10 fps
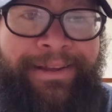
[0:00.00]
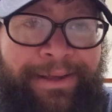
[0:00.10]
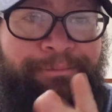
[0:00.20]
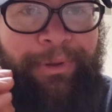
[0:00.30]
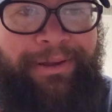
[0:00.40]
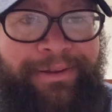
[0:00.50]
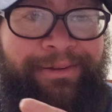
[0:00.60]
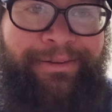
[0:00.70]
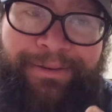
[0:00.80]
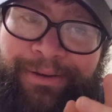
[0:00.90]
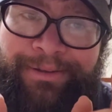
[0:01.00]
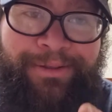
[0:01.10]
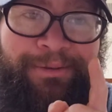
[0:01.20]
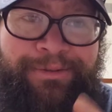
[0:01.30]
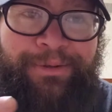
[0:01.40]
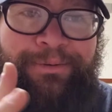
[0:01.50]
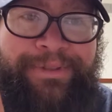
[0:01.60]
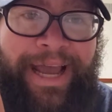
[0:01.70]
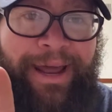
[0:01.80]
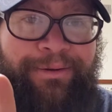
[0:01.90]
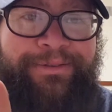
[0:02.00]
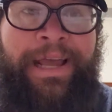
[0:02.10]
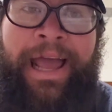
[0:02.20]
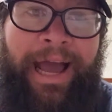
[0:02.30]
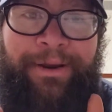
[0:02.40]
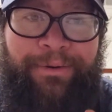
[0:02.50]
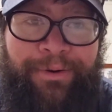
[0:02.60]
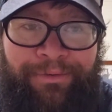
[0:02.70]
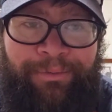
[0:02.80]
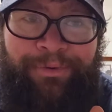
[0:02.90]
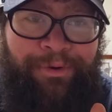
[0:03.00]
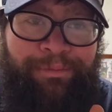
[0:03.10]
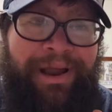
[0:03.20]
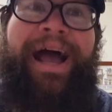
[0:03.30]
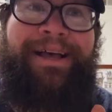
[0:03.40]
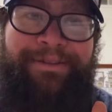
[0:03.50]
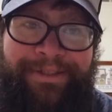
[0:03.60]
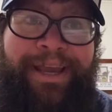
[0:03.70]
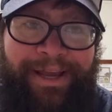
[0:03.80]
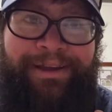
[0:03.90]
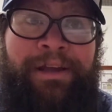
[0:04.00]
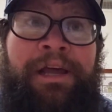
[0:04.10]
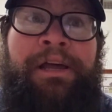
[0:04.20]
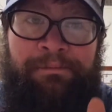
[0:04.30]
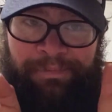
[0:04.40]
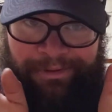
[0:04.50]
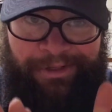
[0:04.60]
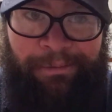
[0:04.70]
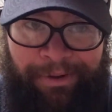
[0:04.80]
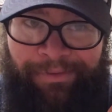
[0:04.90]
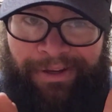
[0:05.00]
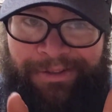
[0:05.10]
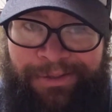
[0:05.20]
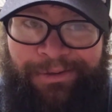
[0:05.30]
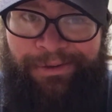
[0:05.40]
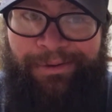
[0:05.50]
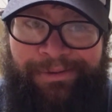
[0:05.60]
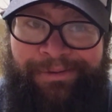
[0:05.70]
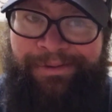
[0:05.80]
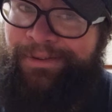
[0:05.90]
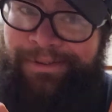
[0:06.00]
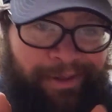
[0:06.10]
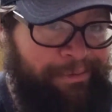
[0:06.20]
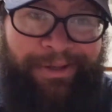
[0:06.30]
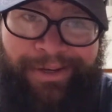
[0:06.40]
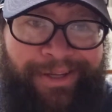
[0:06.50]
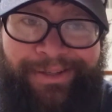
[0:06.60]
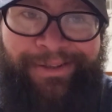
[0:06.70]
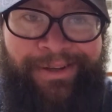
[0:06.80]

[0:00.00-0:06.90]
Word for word: Yep. So two titles. I don't know if I'm going to do a prize yet, but tell me if I should. I mean, neat.